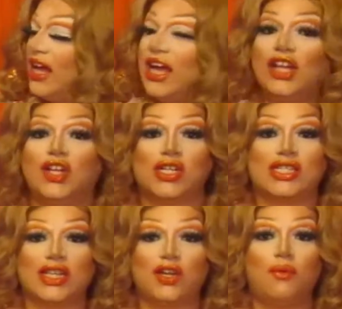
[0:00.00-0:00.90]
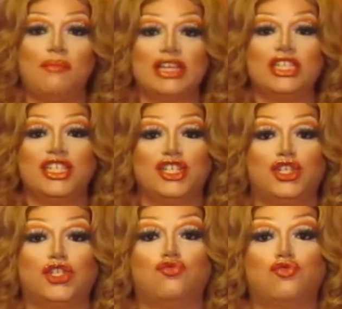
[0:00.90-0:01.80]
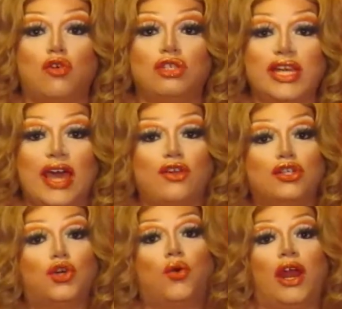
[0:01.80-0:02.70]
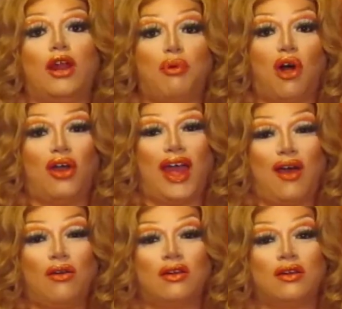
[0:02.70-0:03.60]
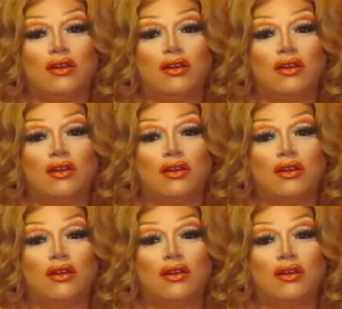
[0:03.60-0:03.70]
It looks a little messy and just thrown together to create a ball gown.